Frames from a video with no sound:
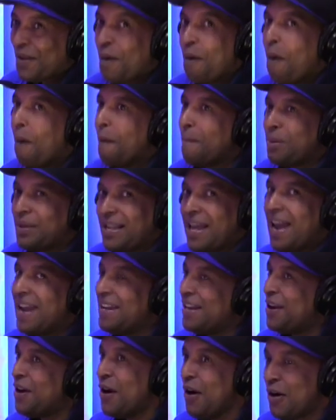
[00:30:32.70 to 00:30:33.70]
on
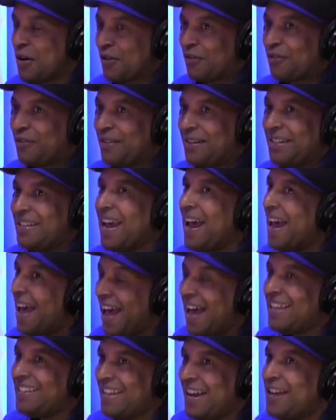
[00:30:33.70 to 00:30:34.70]
planet Earth that
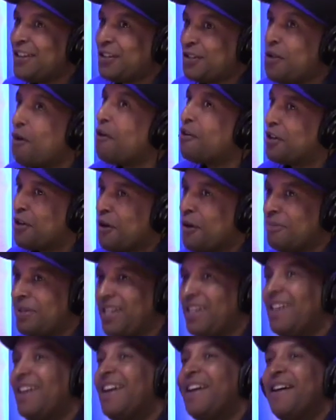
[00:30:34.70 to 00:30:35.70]
has that story on
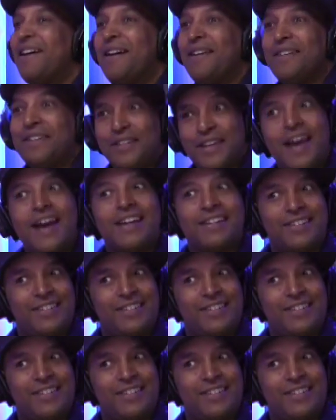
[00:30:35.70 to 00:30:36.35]
me. Really? Yes.